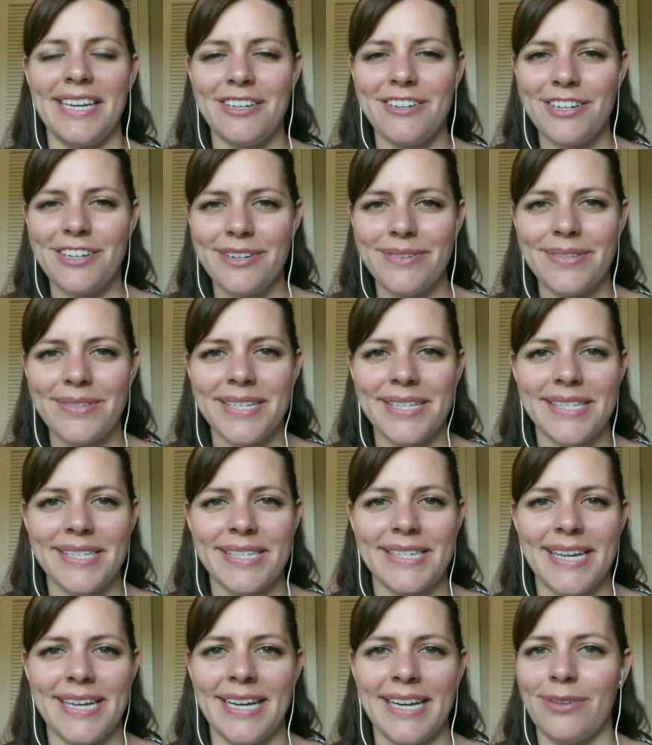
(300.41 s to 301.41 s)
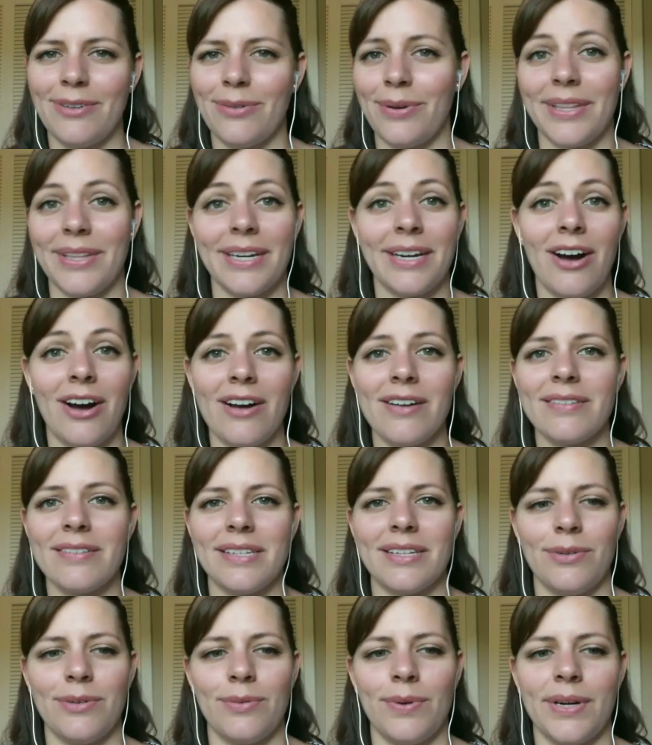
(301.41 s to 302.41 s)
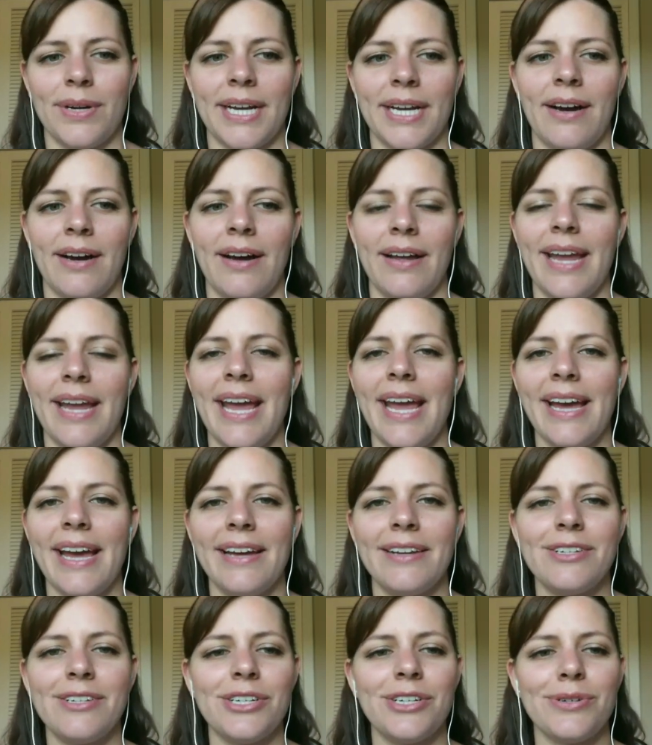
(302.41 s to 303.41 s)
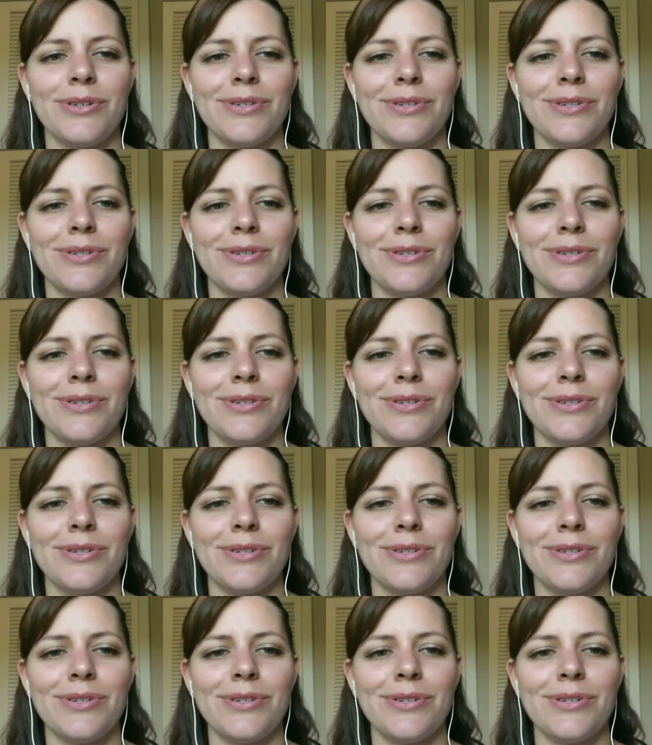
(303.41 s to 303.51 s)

issues at stake or the cause that you're working on and your